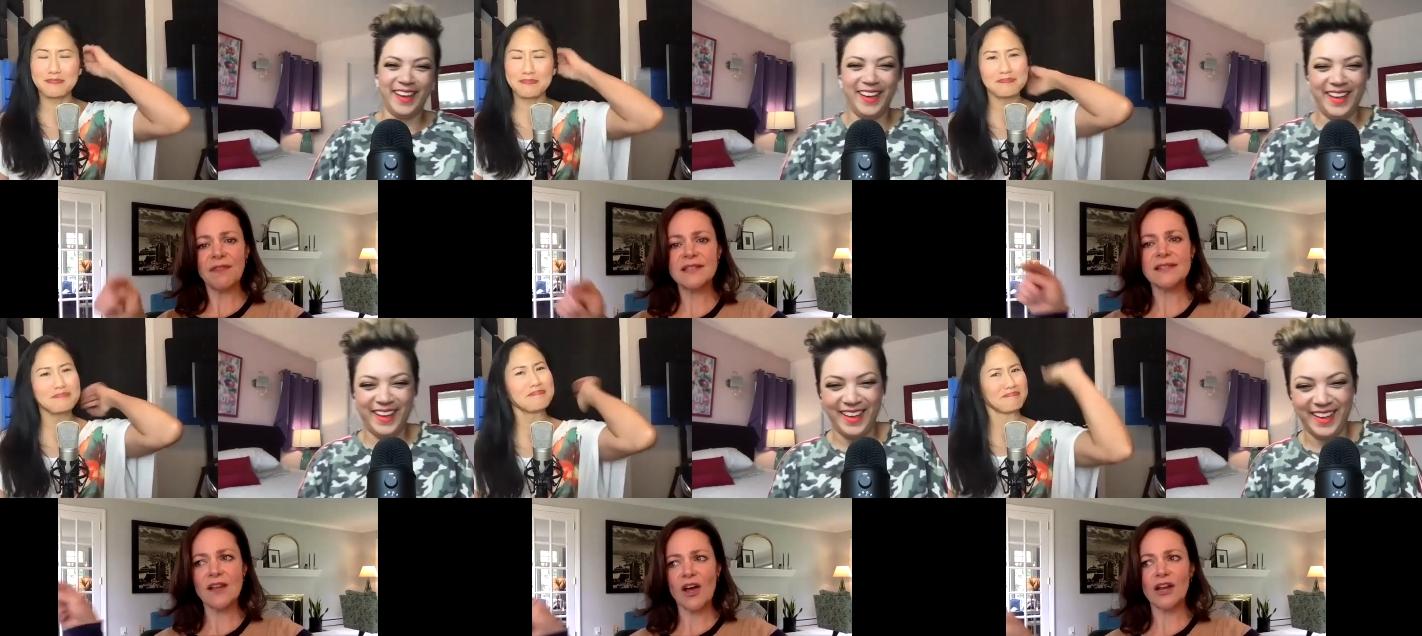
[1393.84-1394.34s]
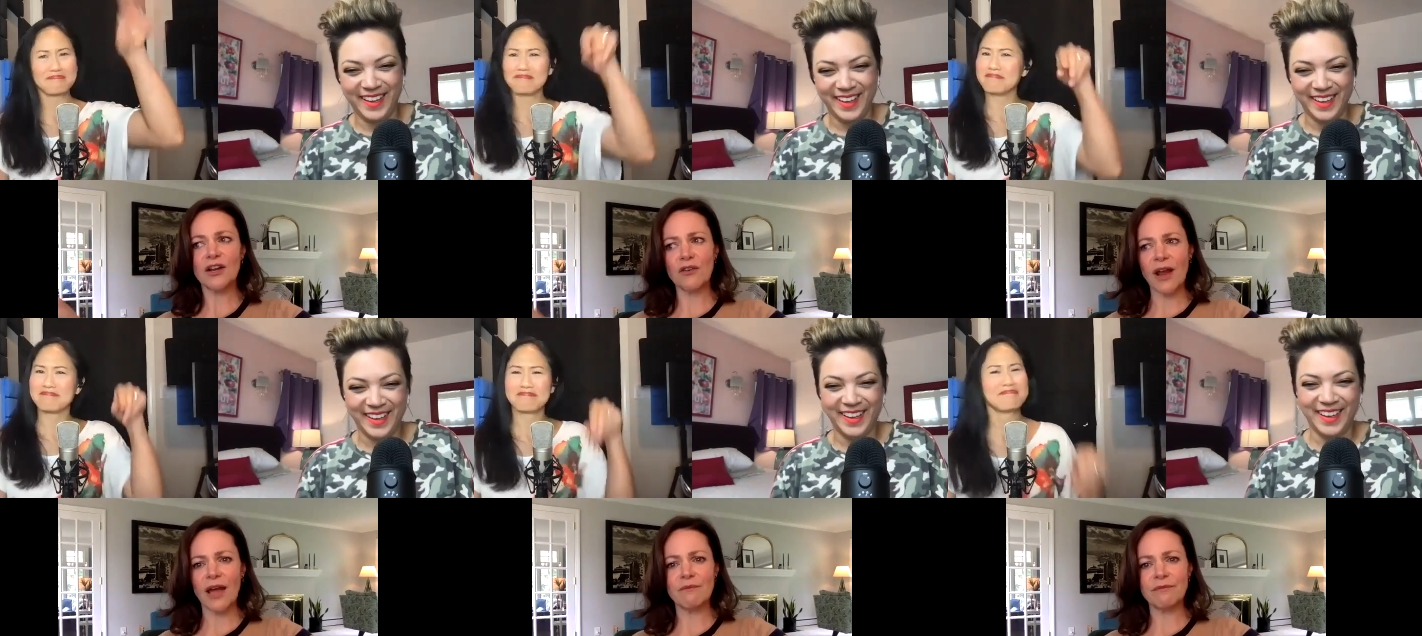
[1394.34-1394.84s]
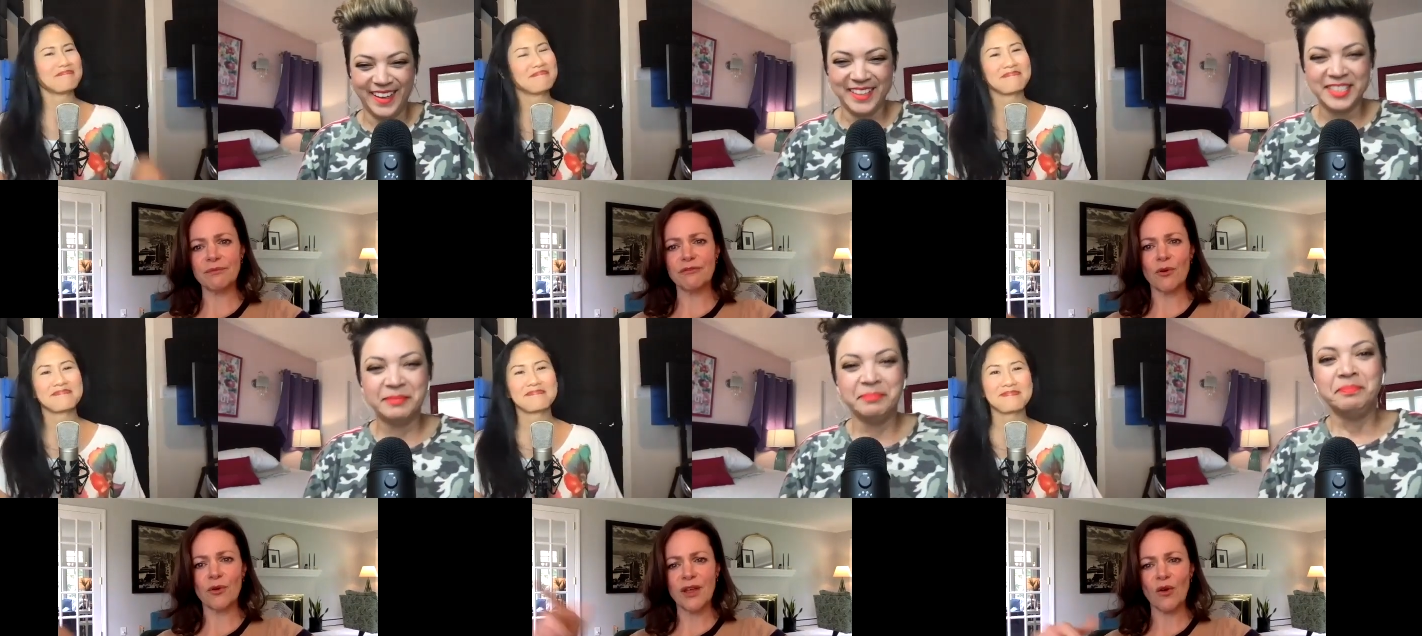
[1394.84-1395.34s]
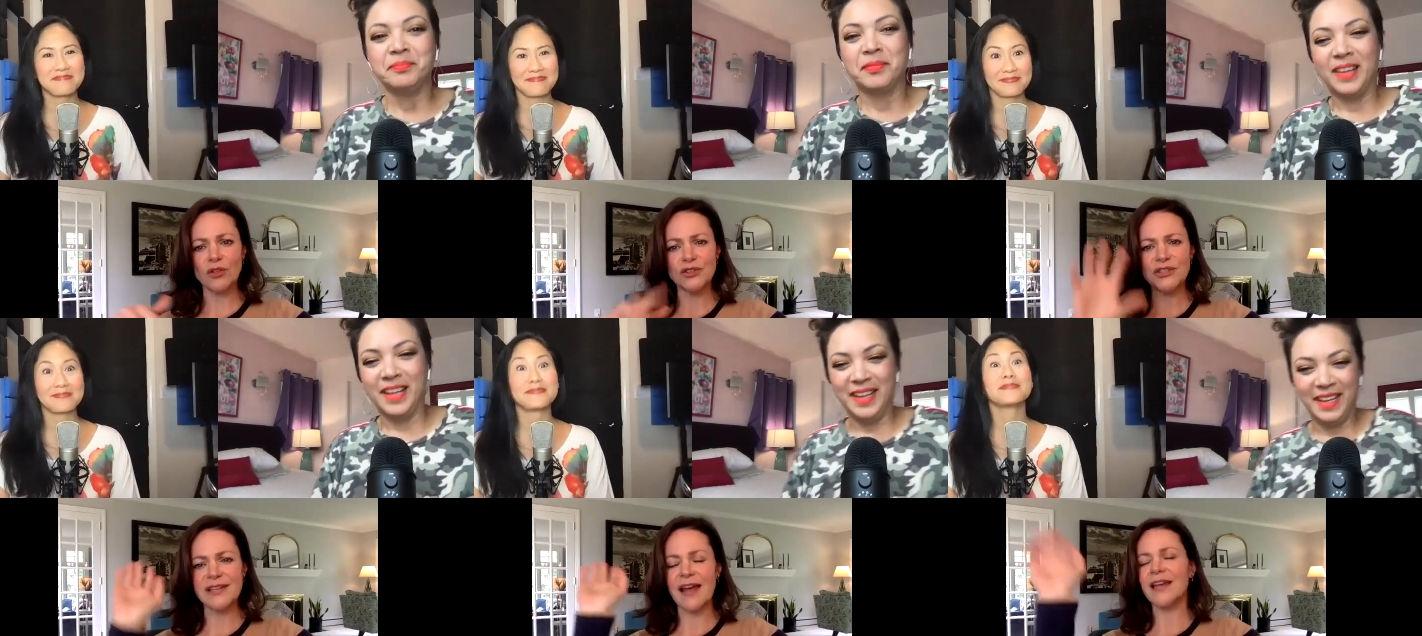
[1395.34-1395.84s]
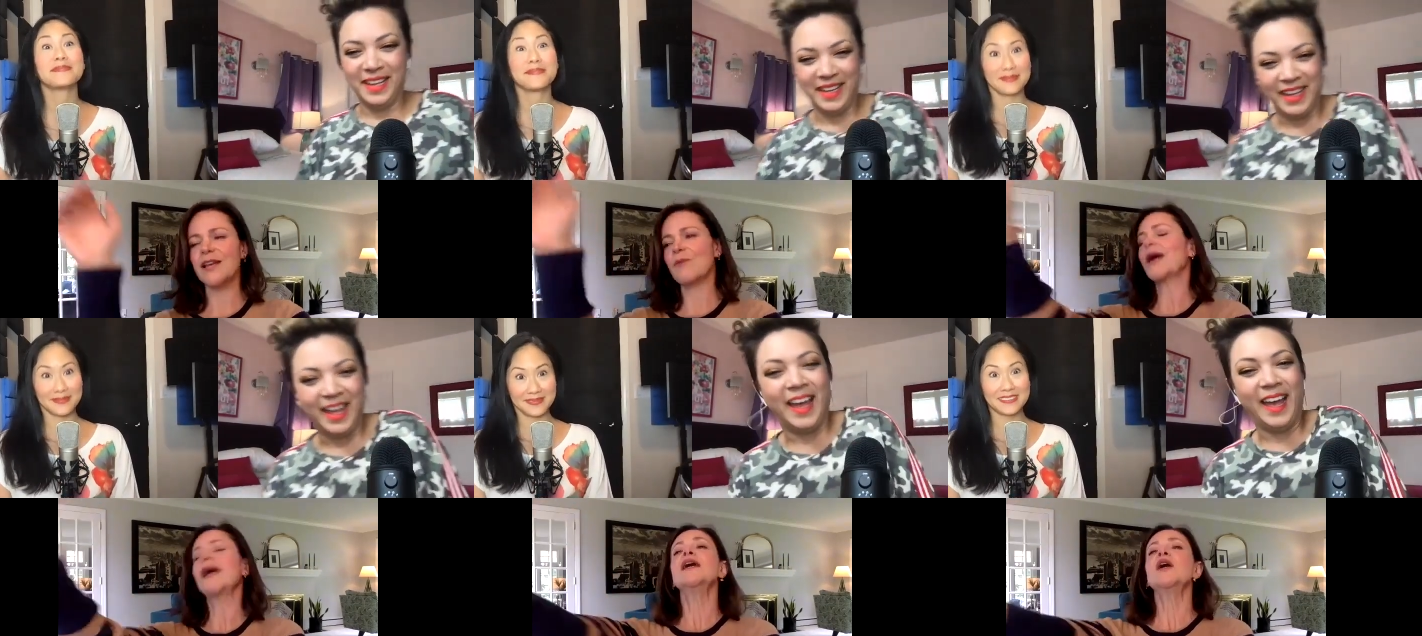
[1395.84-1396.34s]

Speaker 1: sonogram for the ultrasound. Anyway,